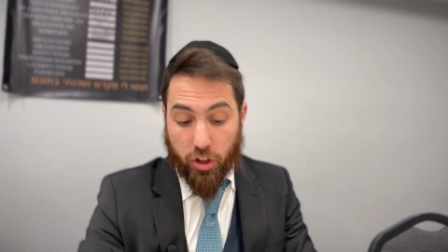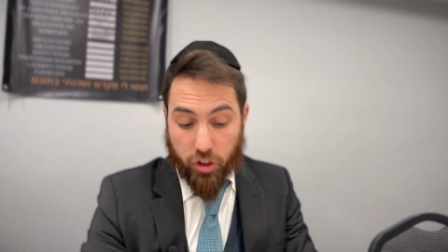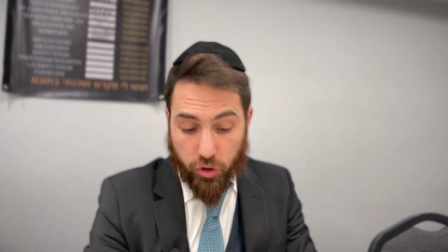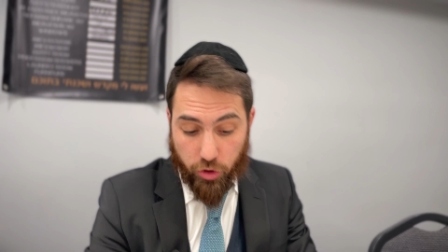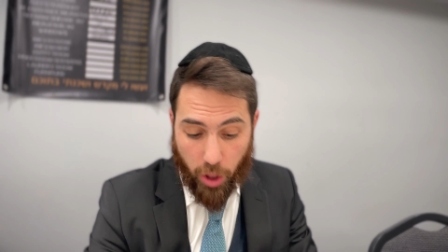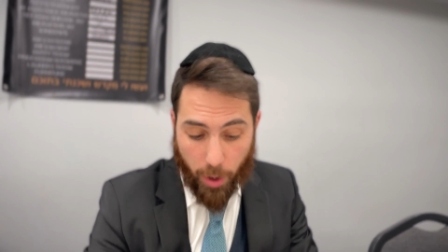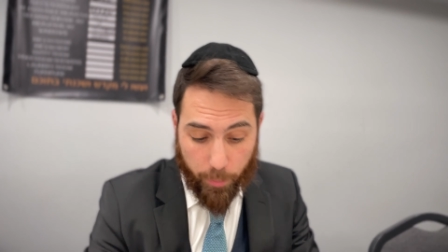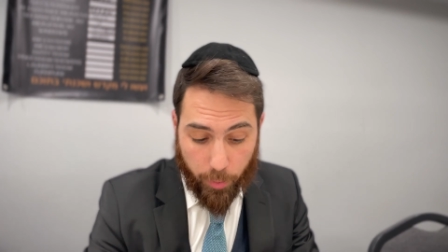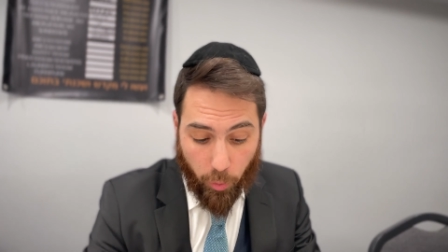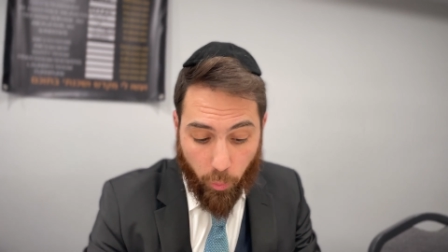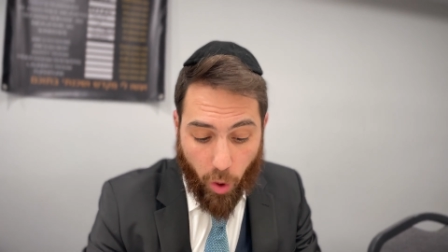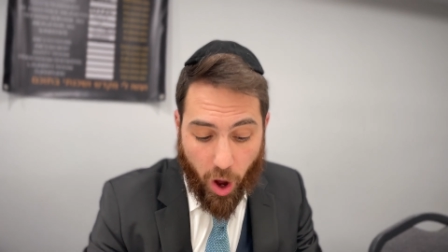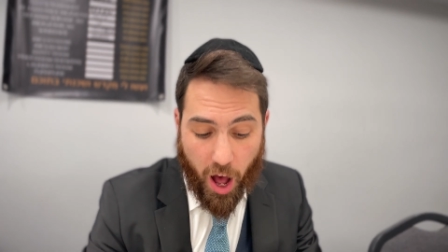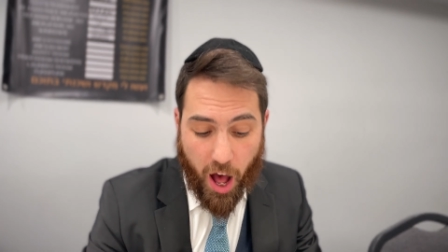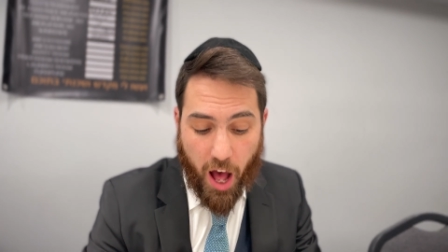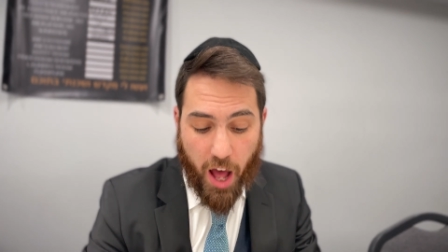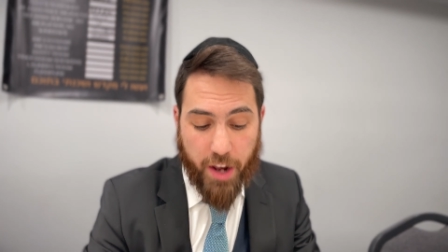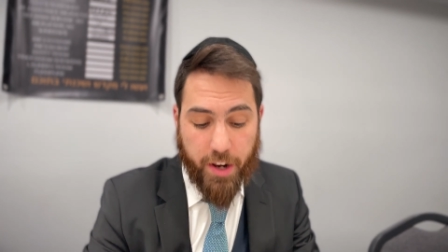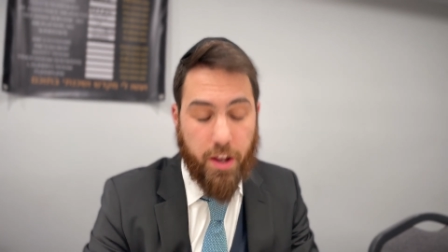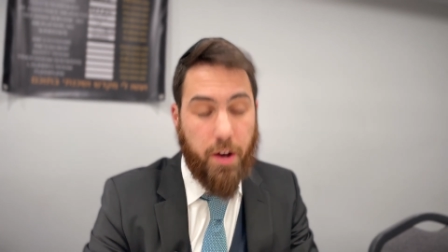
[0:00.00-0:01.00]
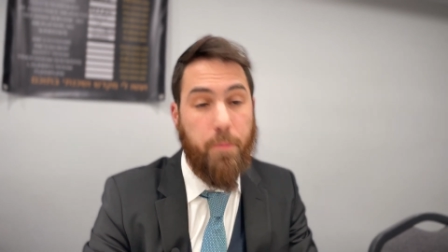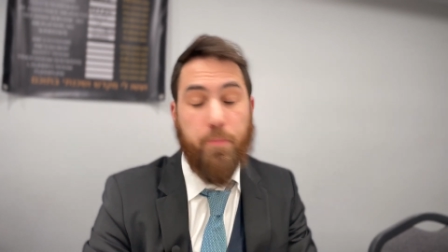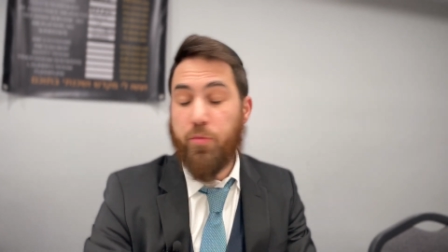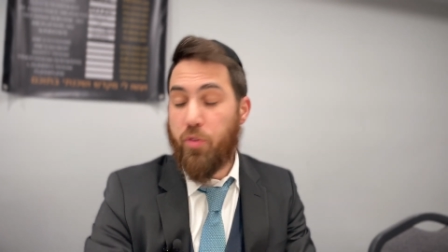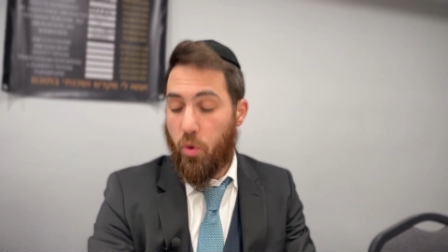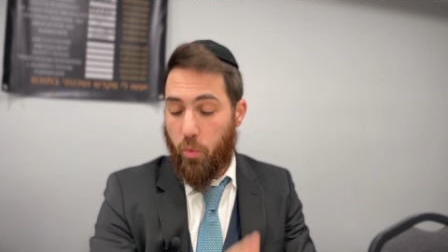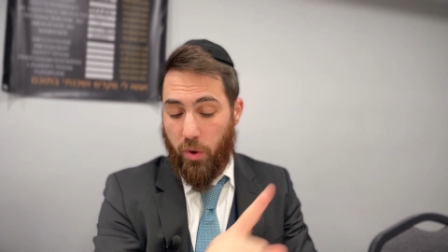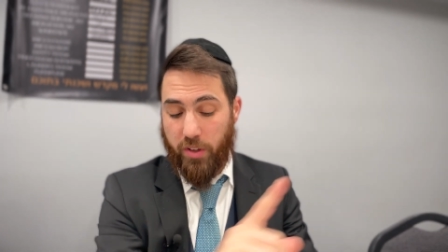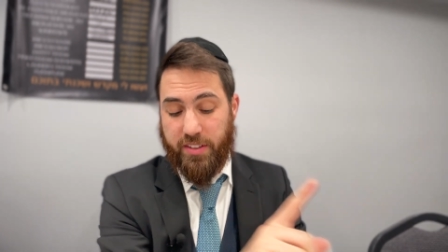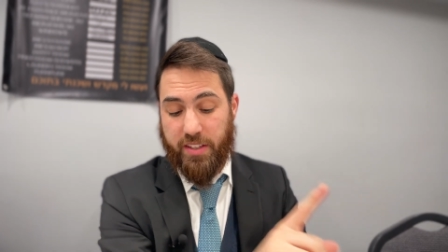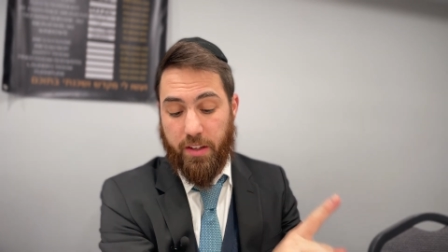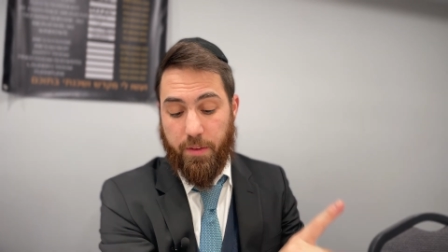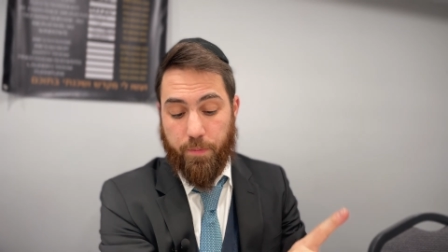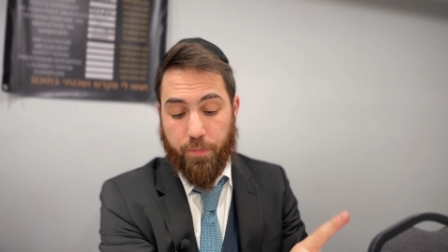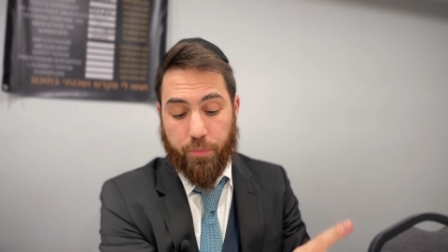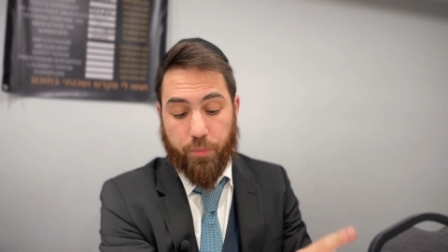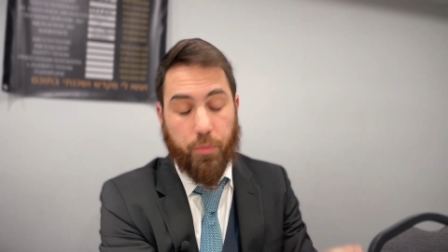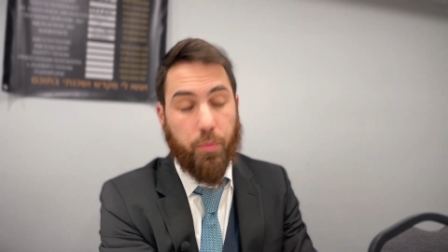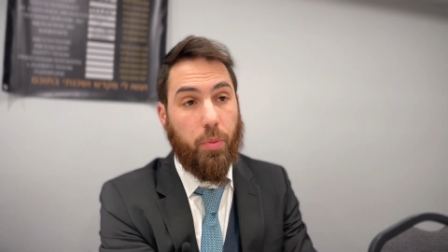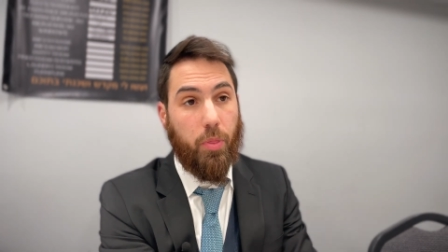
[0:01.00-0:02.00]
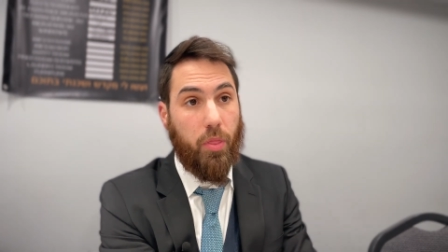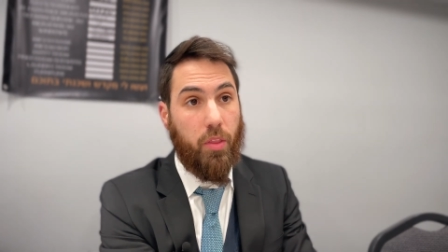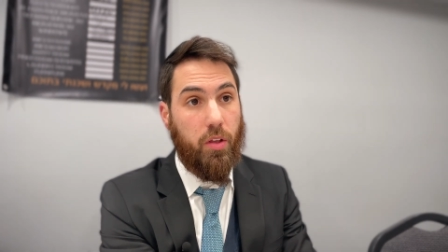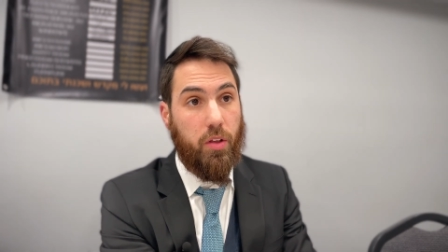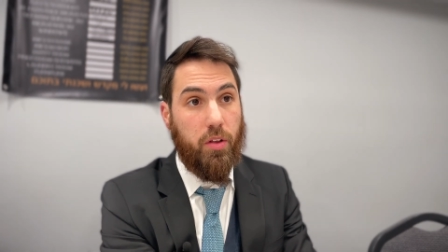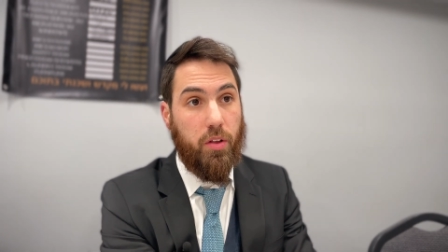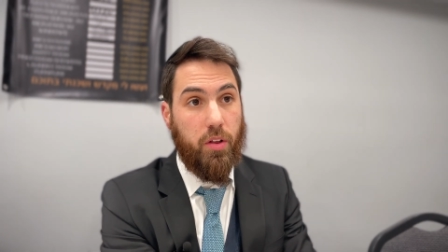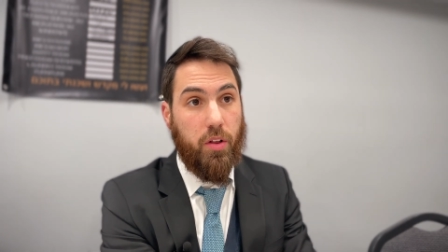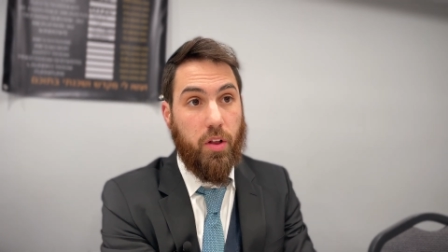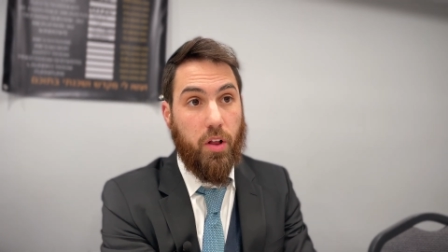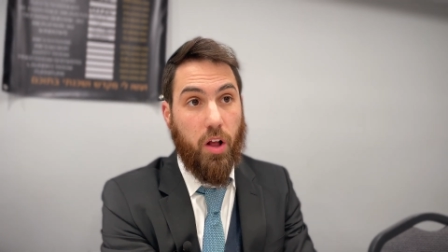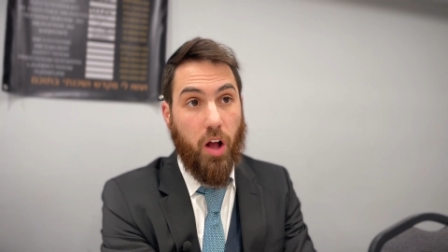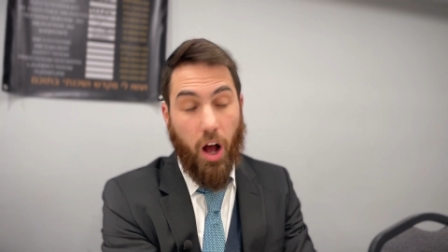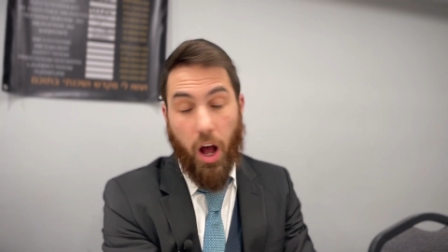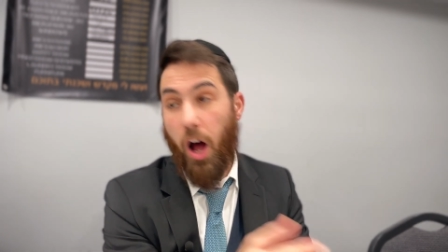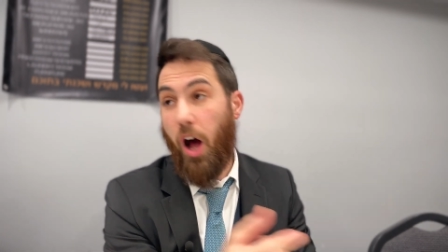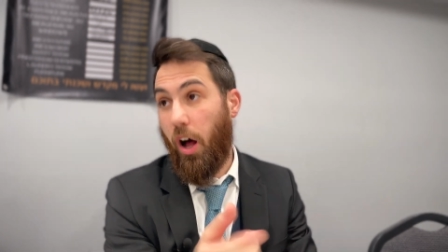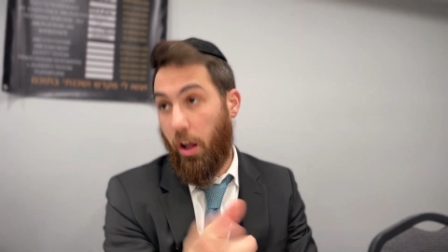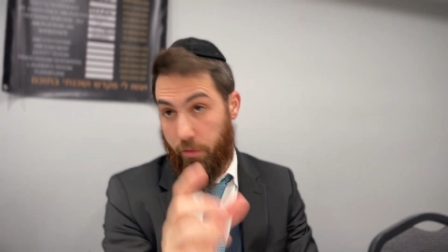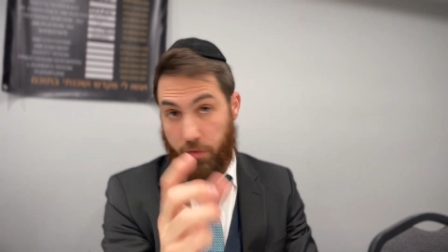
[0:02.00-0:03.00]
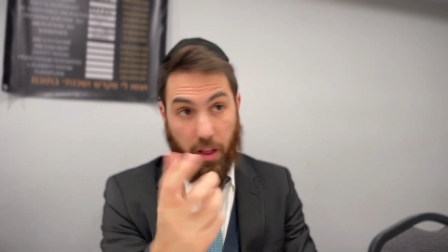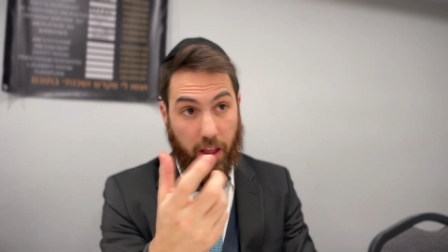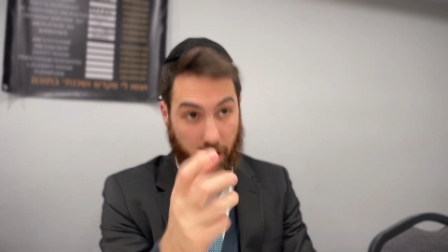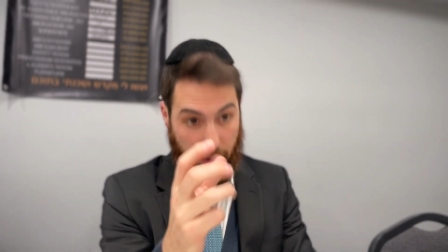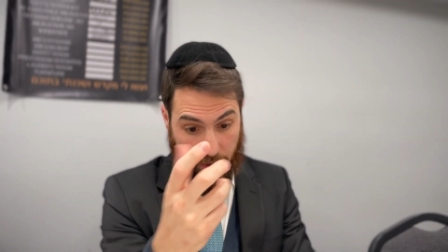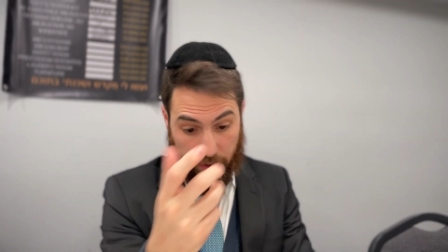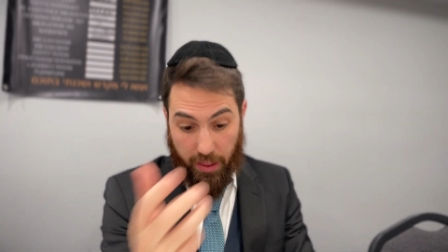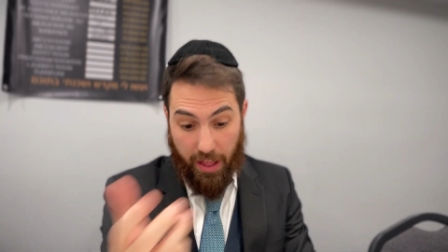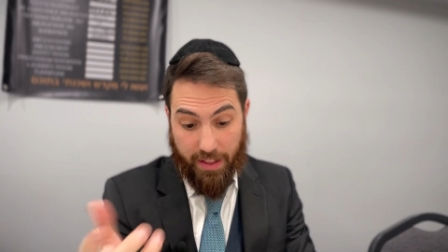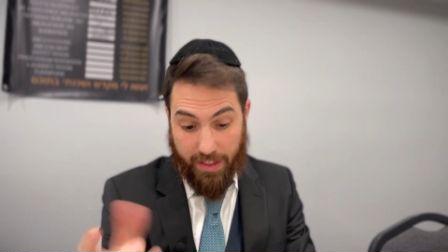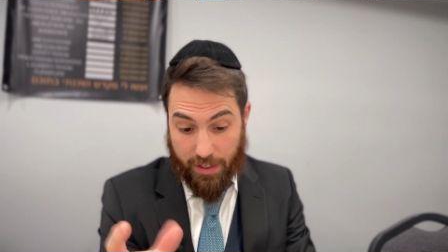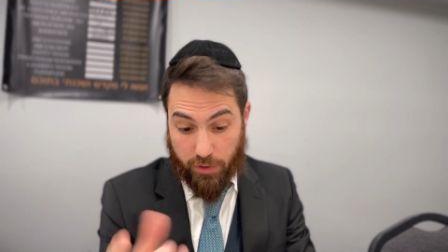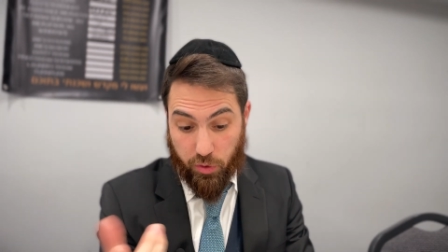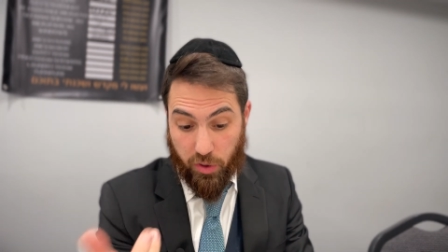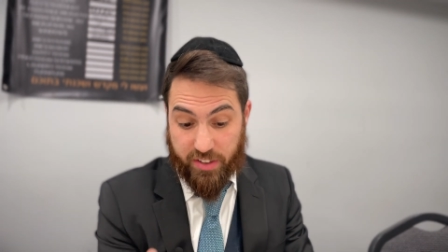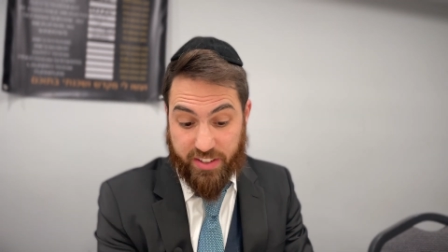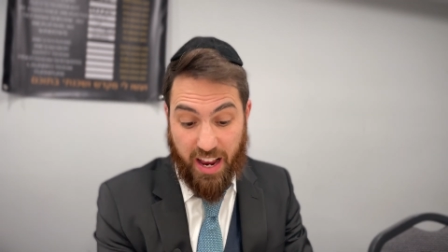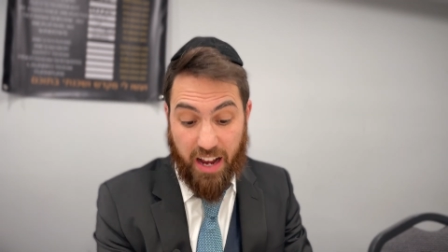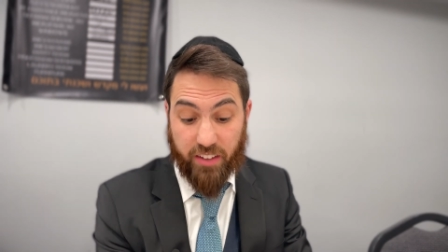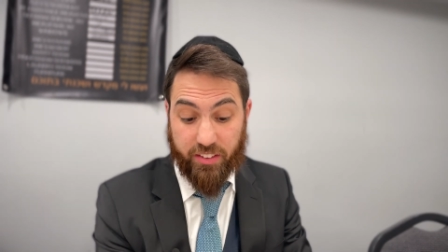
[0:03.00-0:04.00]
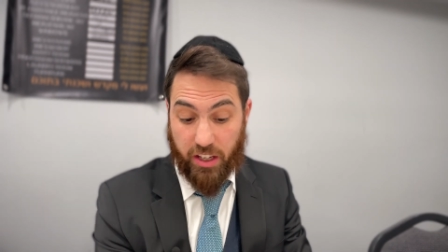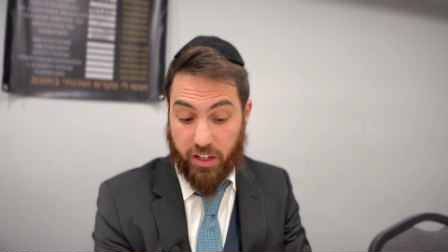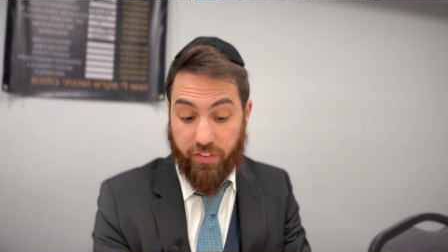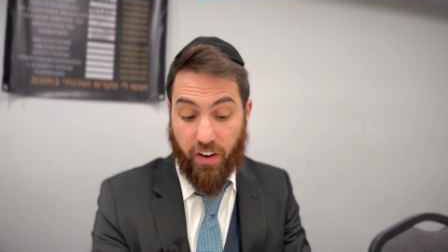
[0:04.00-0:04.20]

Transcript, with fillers: Number one, what's oh, eh, that, that's what it sounds like.